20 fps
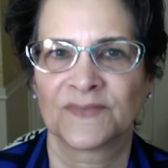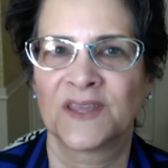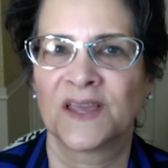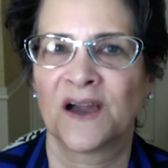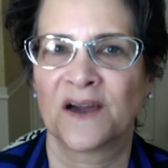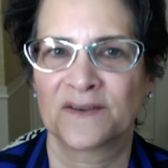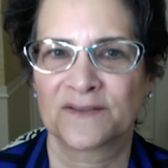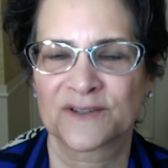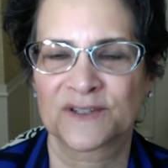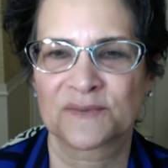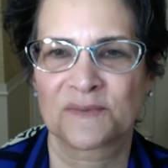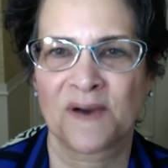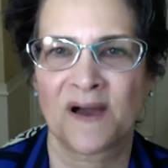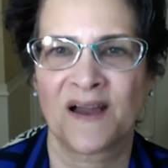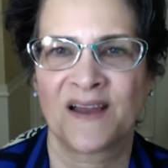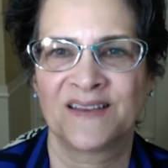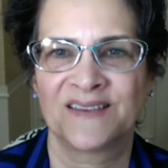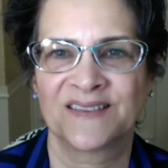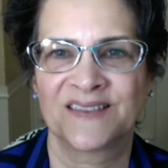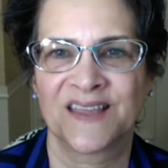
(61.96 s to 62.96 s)
The honor is
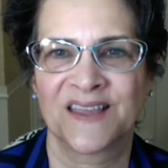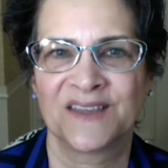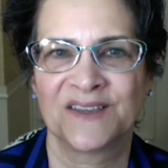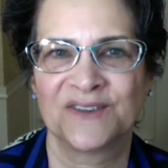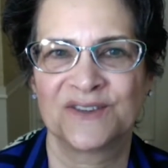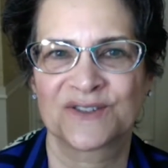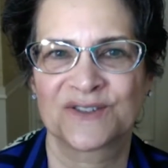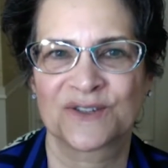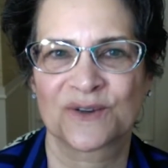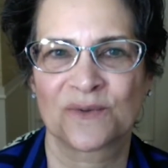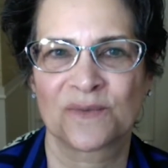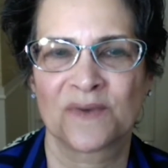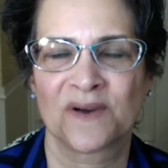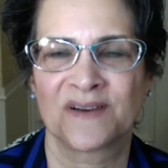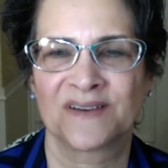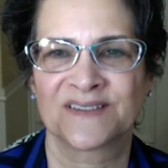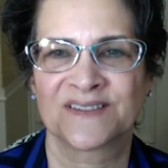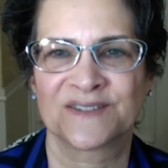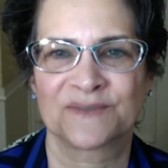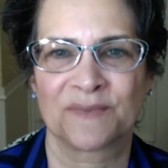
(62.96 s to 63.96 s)
mine. Thank you so
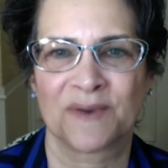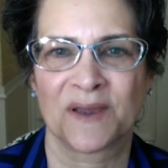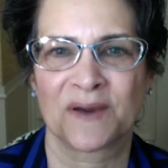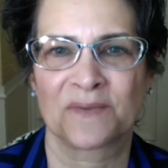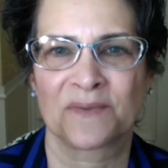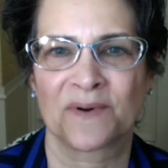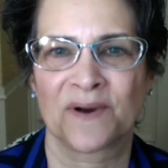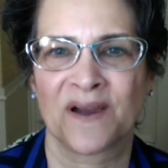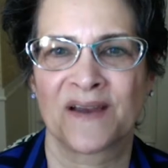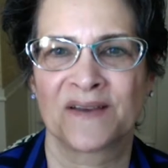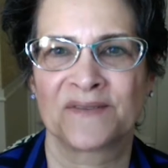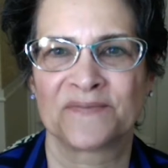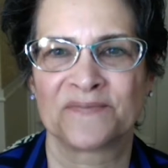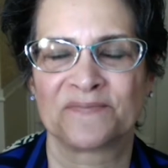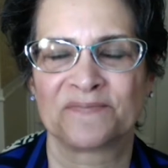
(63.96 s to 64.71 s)
much, Mayor Pratt.